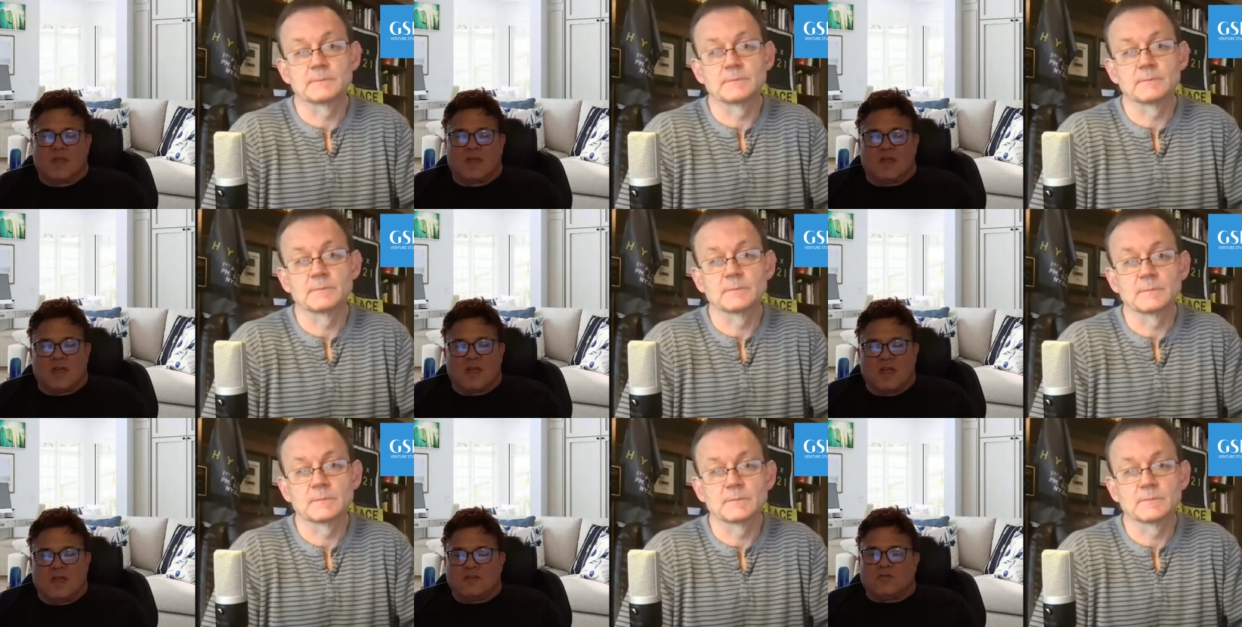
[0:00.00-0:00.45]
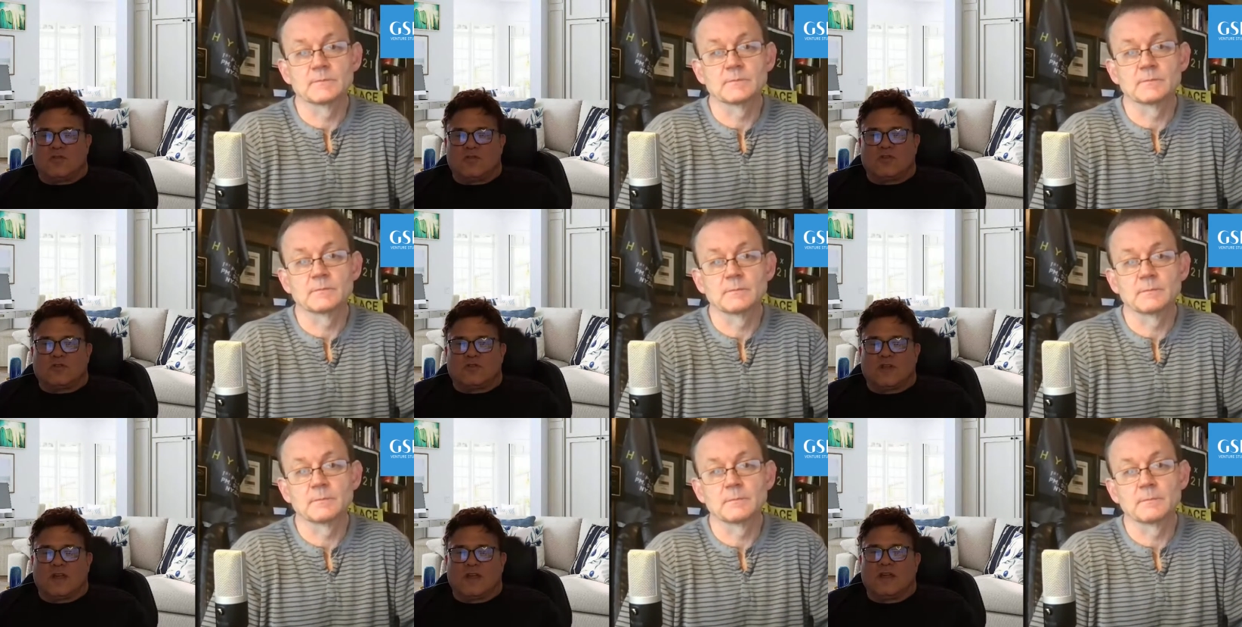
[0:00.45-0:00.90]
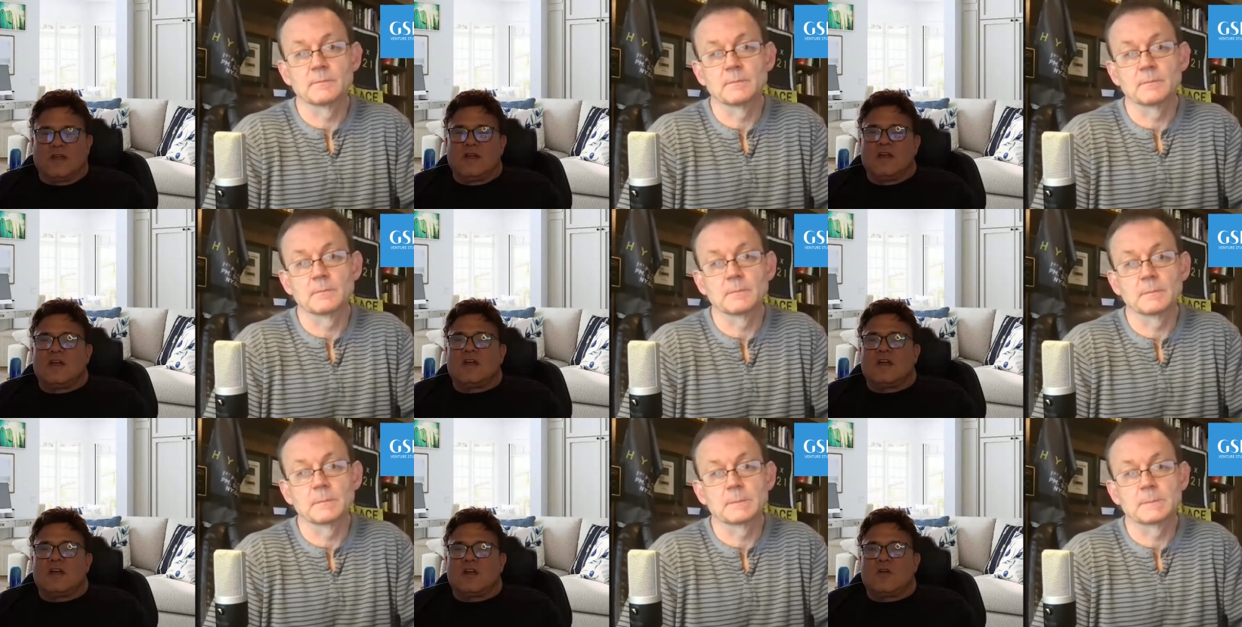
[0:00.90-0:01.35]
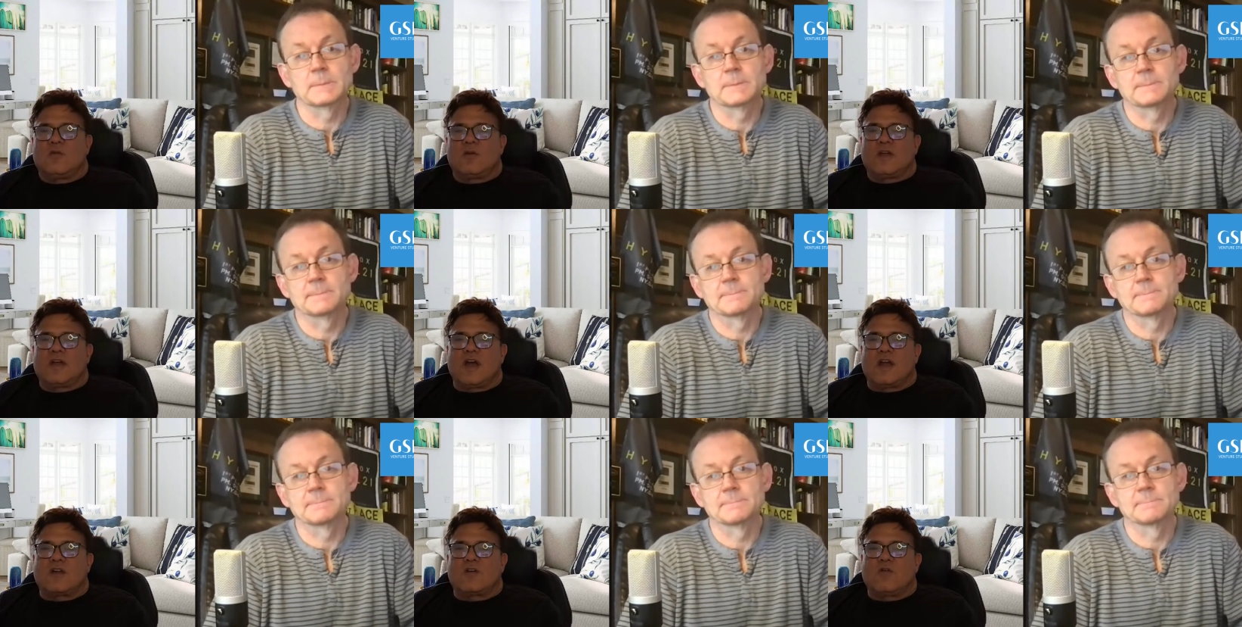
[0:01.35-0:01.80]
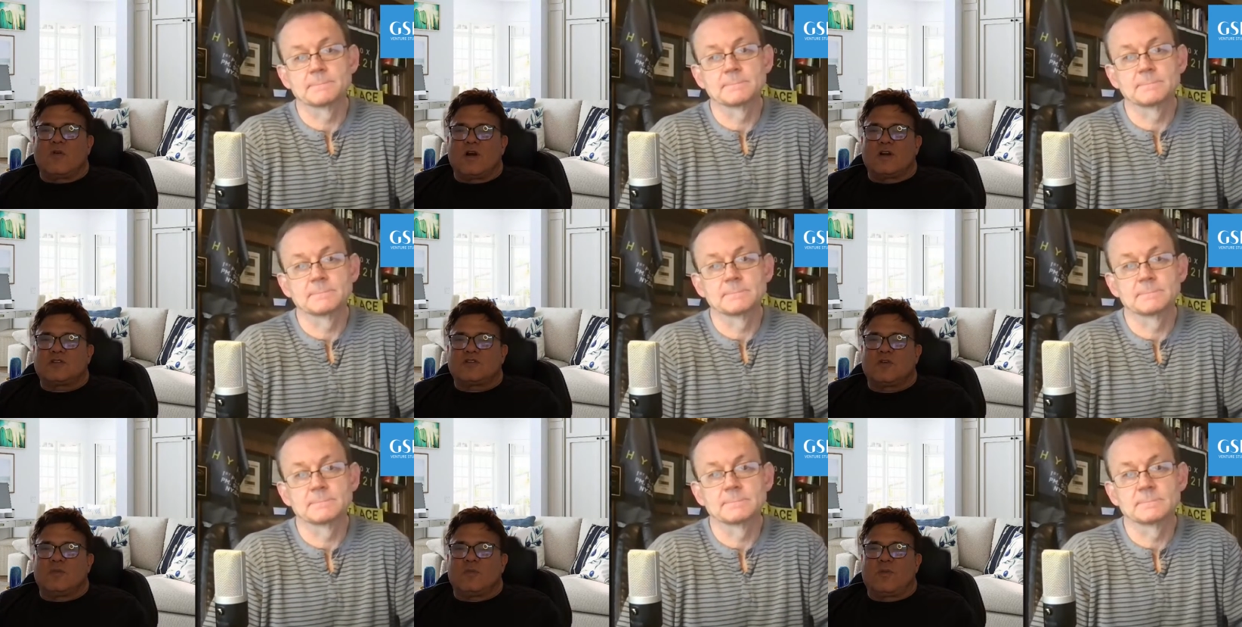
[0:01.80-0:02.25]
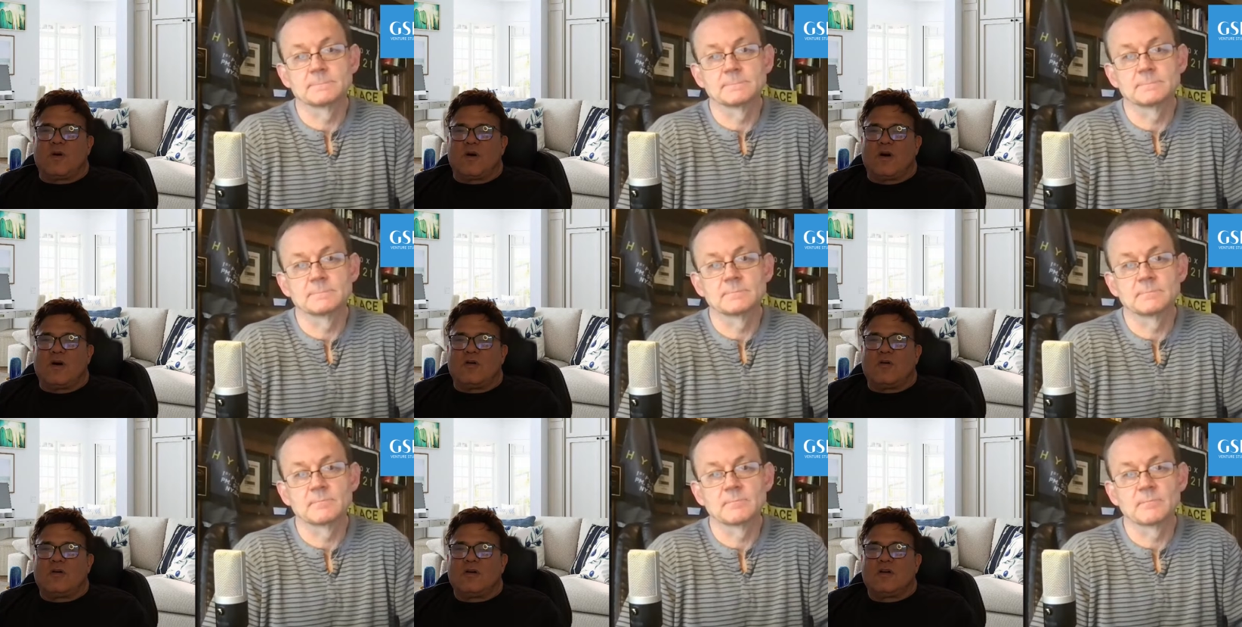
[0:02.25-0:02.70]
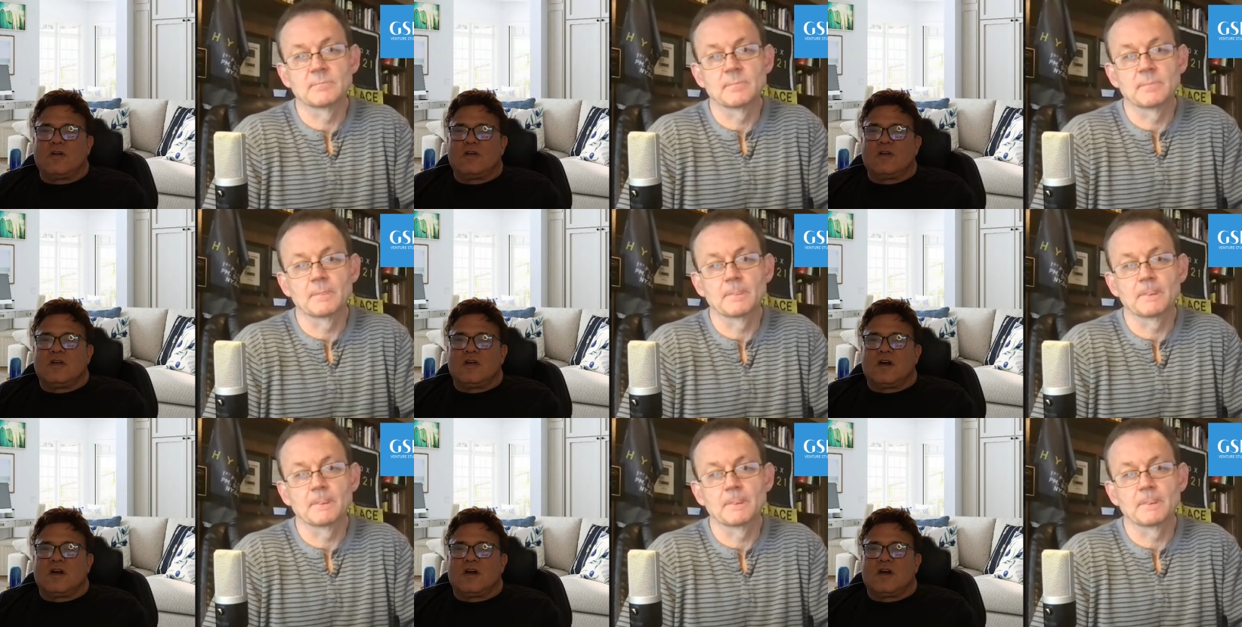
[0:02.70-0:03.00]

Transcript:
Speaker 1: Interesting. You know, we got a question, Paul.